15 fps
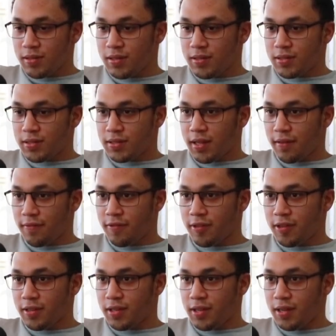is
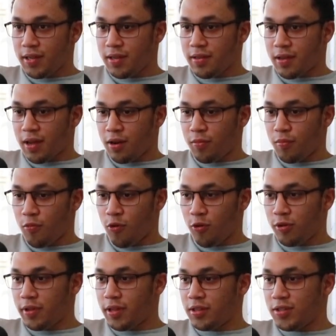definitely now
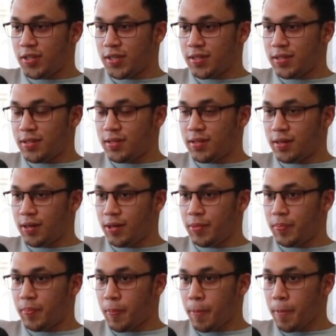more than just
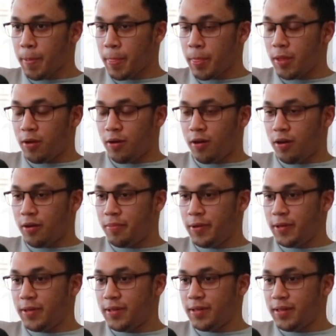a
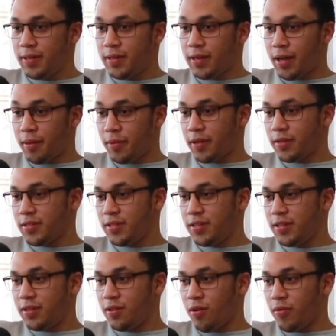hobby. I'm
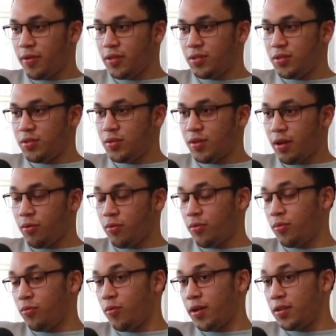actually going to, I
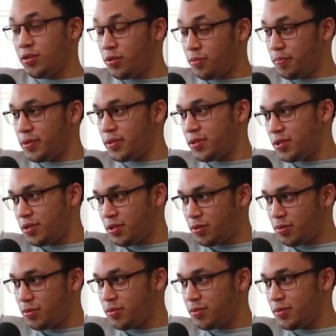want to
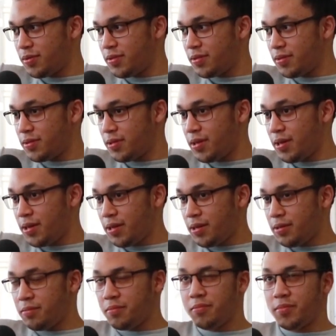pursue,
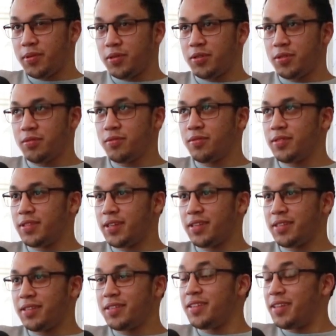what's
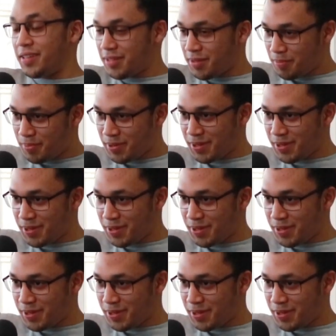that?